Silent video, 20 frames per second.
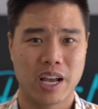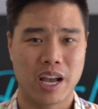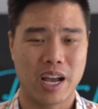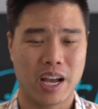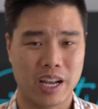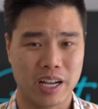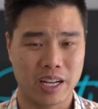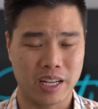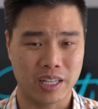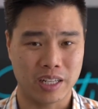
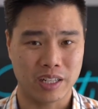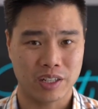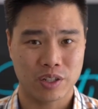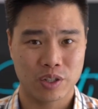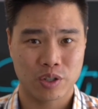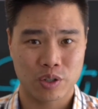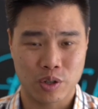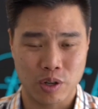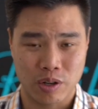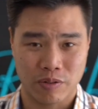a
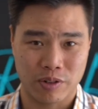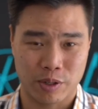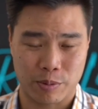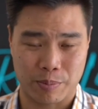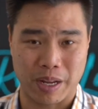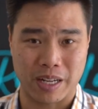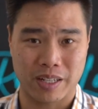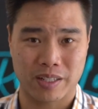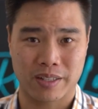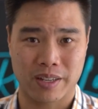
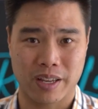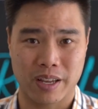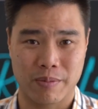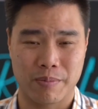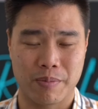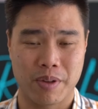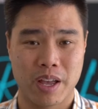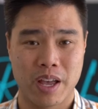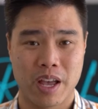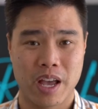service-based
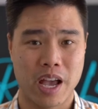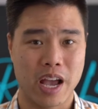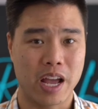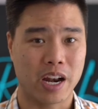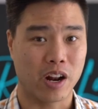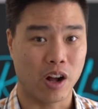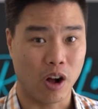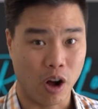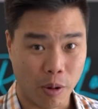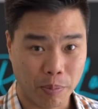team and
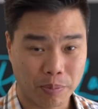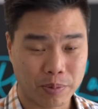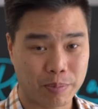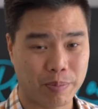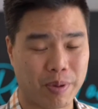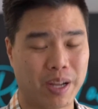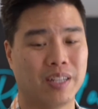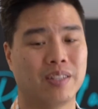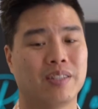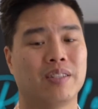an
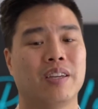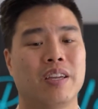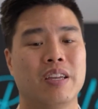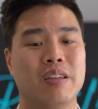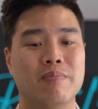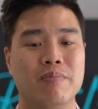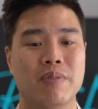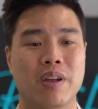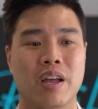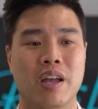ops-based
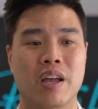team,